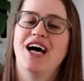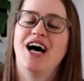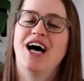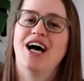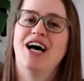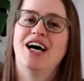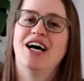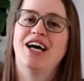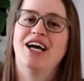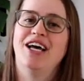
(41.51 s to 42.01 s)

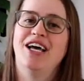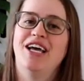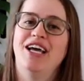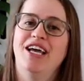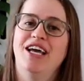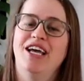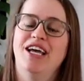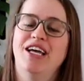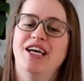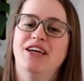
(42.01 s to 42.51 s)

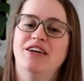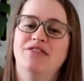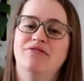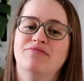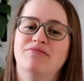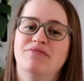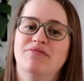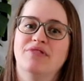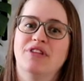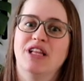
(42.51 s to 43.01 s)
the
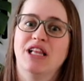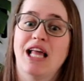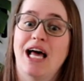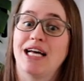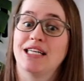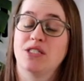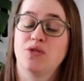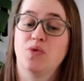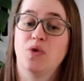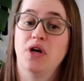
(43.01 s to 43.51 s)

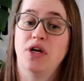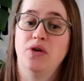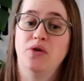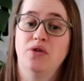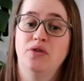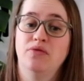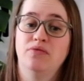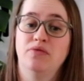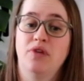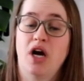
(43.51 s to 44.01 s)
last
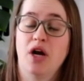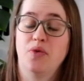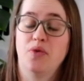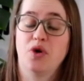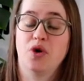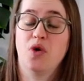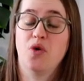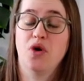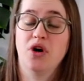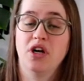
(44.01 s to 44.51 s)
one I
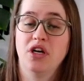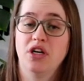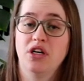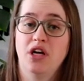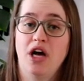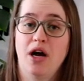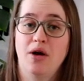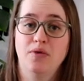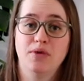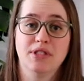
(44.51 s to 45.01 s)

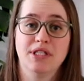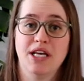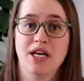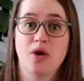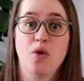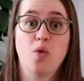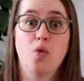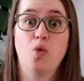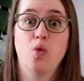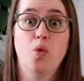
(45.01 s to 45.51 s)
recorded, I was
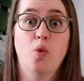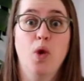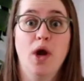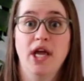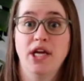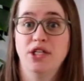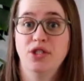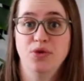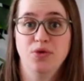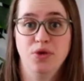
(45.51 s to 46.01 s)
like
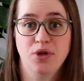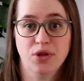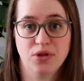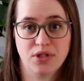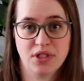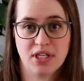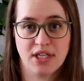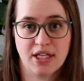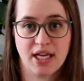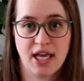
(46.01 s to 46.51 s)
way too
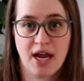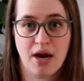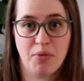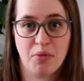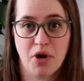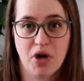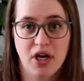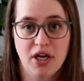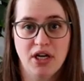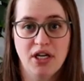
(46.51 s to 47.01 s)
close to the
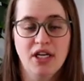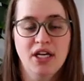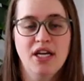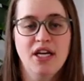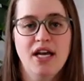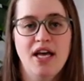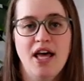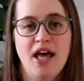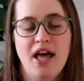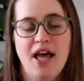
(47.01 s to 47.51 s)
camera
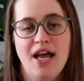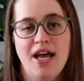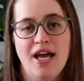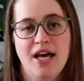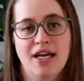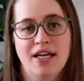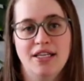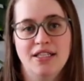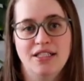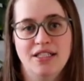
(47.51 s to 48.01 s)

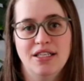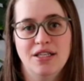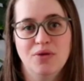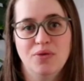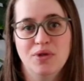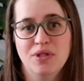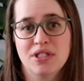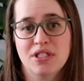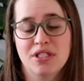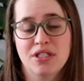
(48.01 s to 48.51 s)
and it
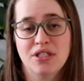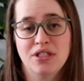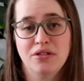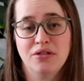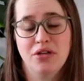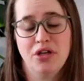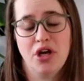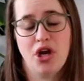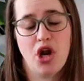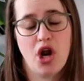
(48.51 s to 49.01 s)
was
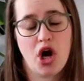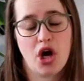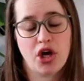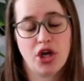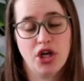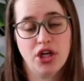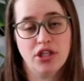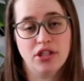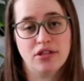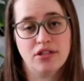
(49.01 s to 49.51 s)
not
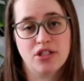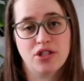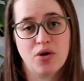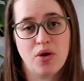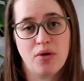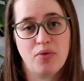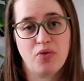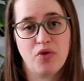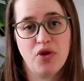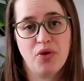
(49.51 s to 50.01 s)
good. So
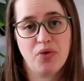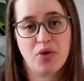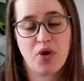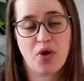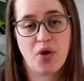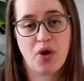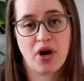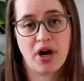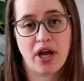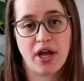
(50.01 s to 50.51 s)
I'm
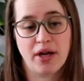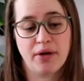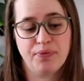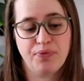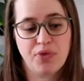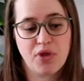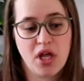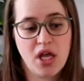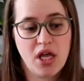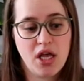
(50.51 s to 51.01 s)
re-recording,
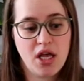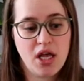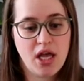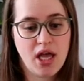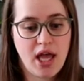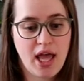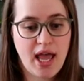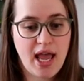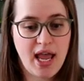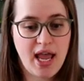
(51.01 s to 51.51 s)

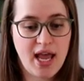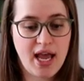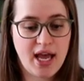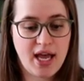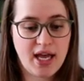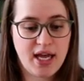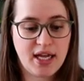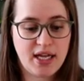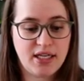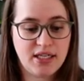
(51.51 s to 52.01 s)

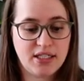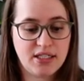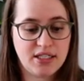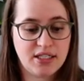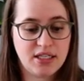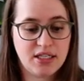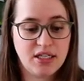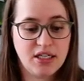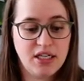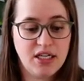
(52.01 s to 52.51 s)

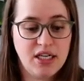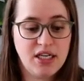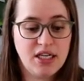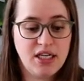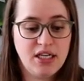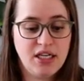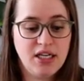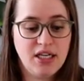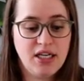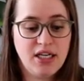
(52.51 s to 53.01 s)
and
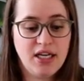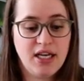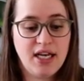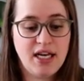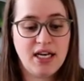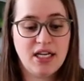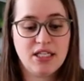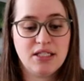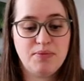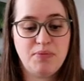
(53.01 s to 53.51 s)

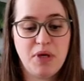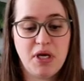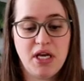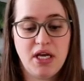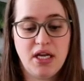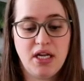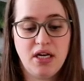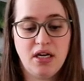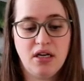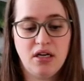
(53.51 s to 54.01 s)
it has
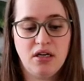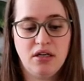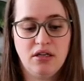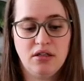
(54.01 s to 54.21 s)
been